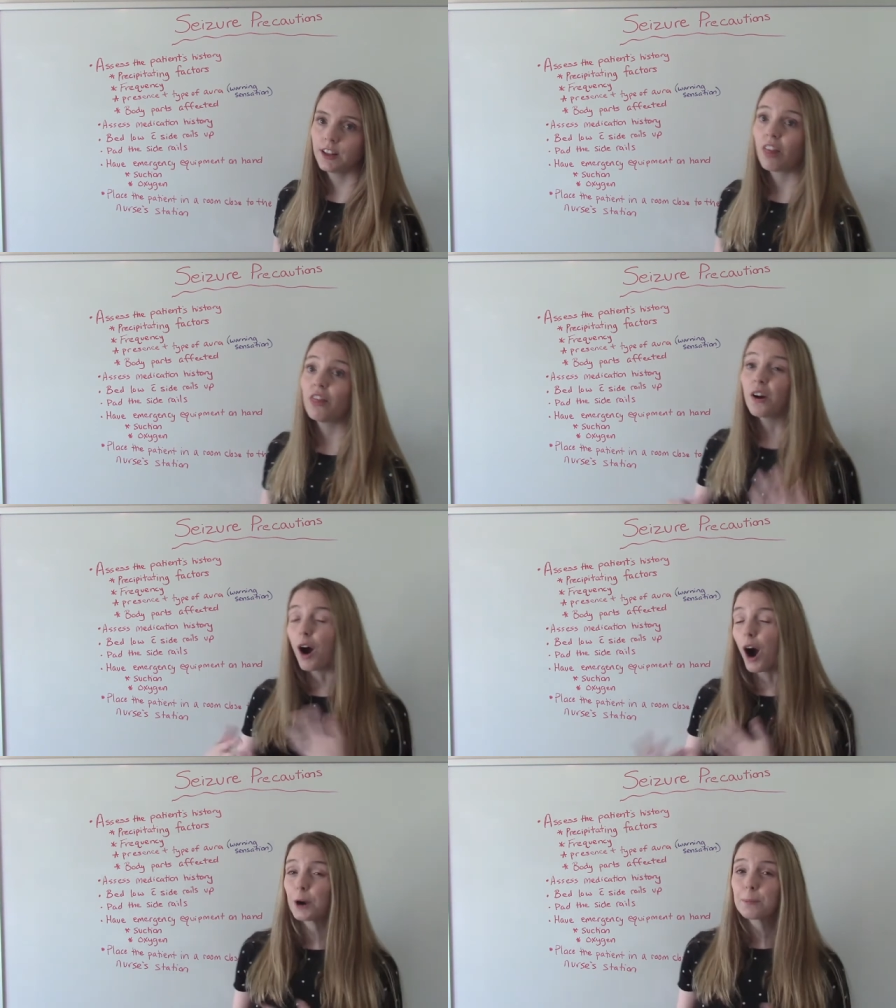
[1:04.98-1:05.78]
There
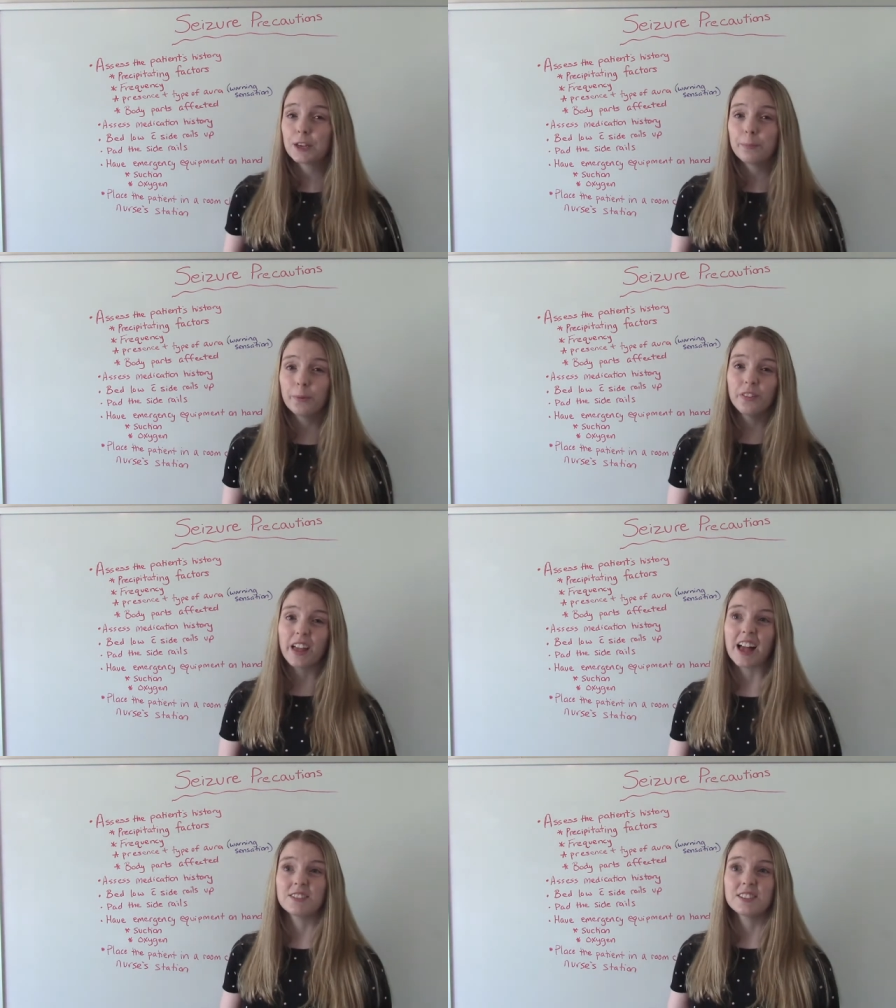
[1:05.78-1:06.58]
are people
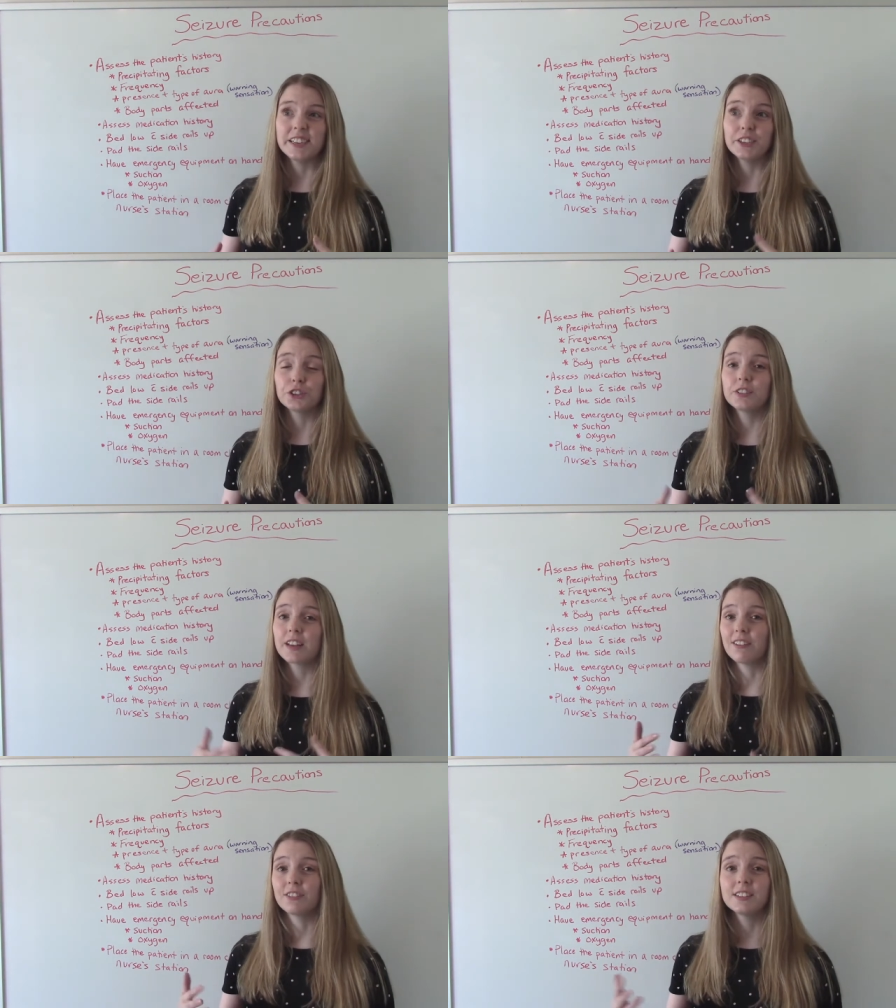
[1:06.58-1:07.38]
that have seizures
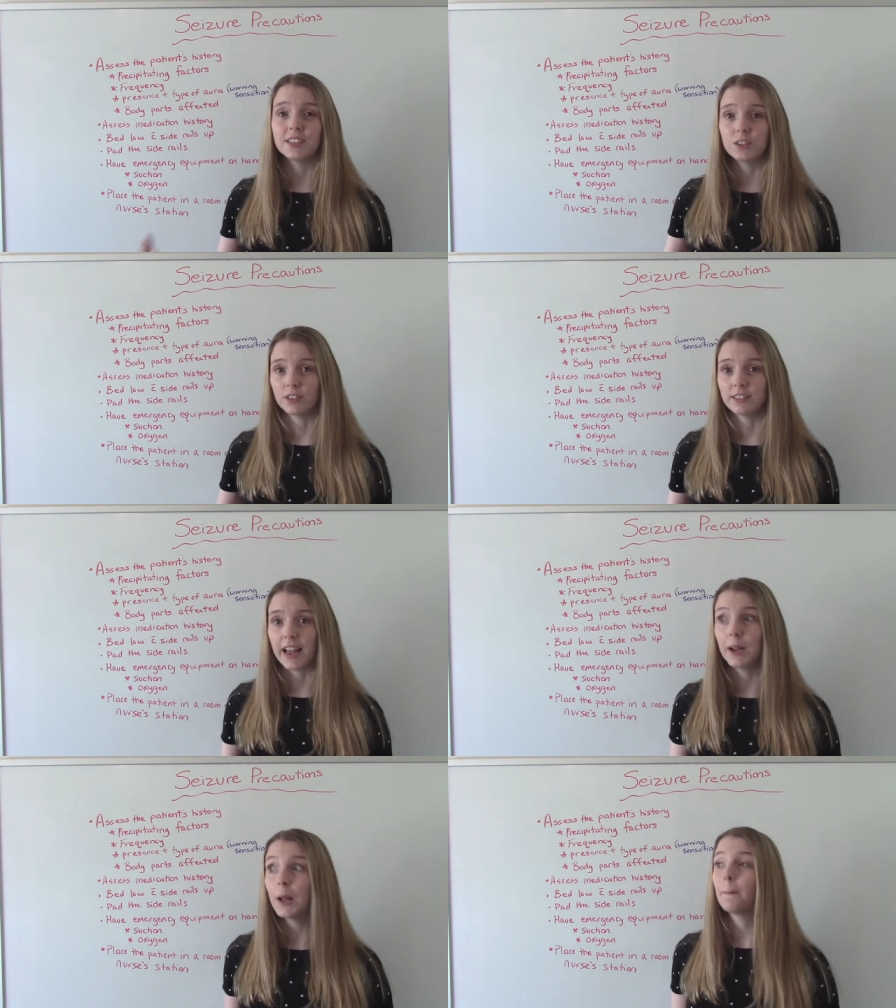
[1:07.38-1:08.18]
every single
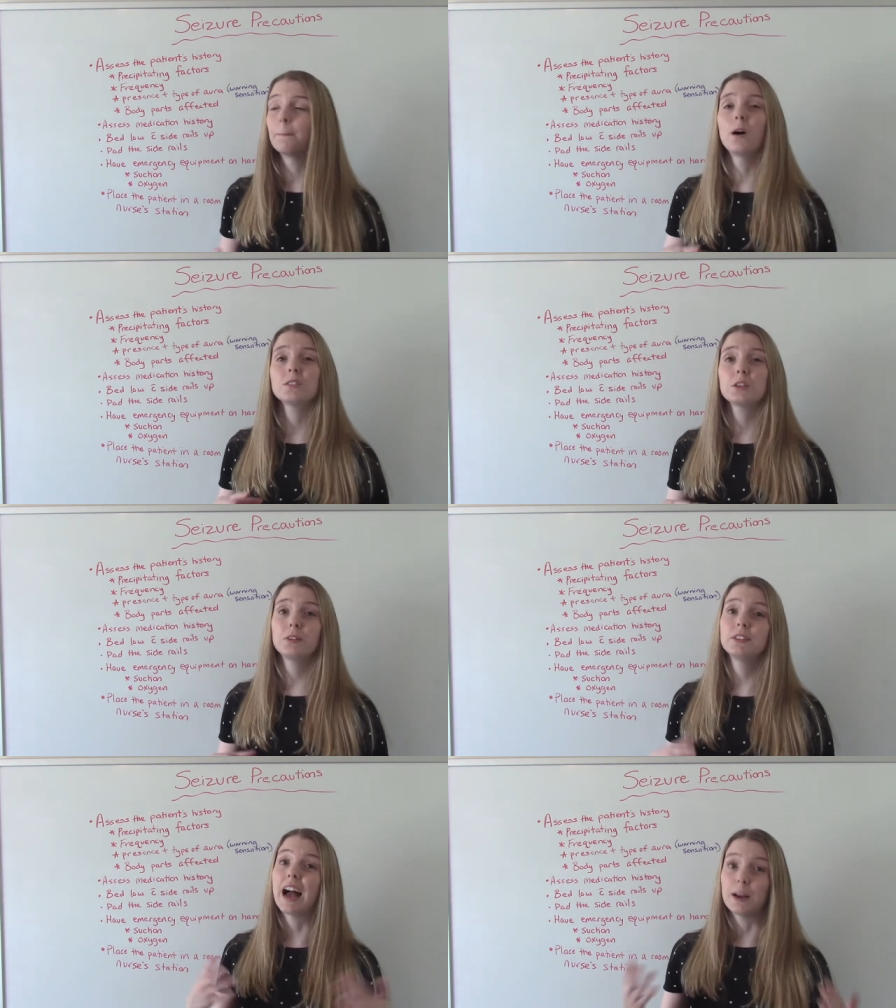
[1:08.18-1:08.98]
day,
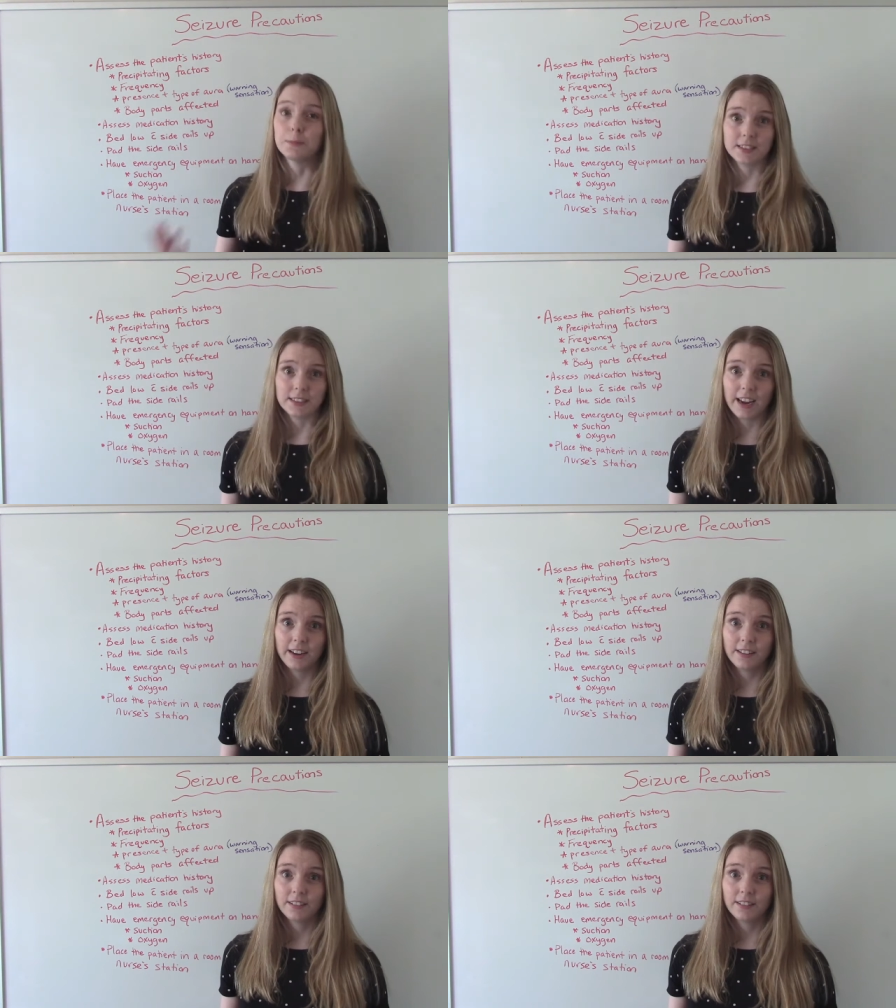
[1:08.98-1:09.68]
multiple times a day.